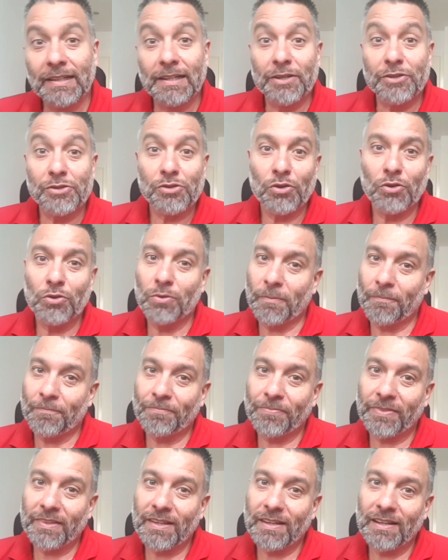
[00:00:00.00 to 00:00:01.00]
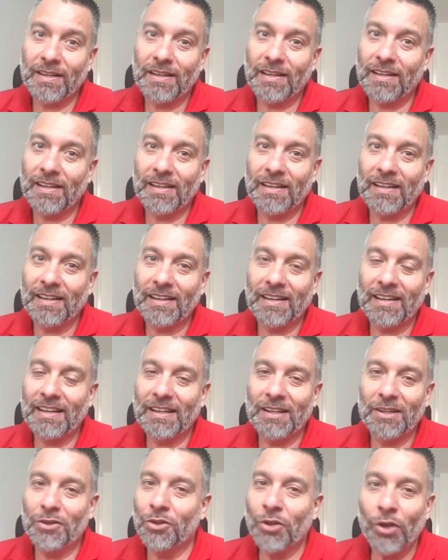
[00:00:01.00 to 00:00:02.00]
So
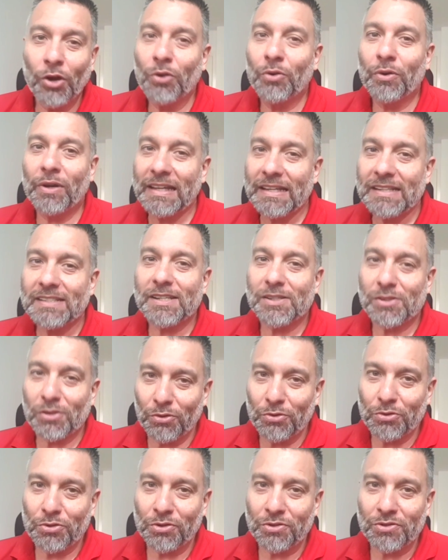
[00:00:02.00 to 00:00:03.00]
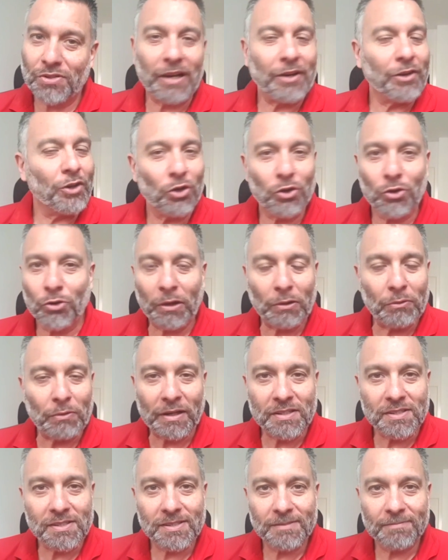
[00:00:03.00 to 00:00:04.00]
no easy solutions and no quick
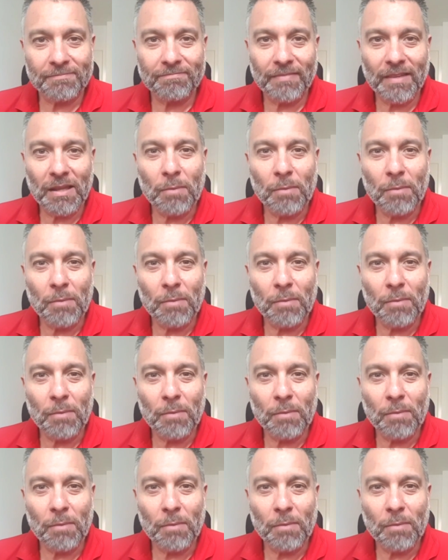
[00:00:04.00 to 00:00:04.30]
ones,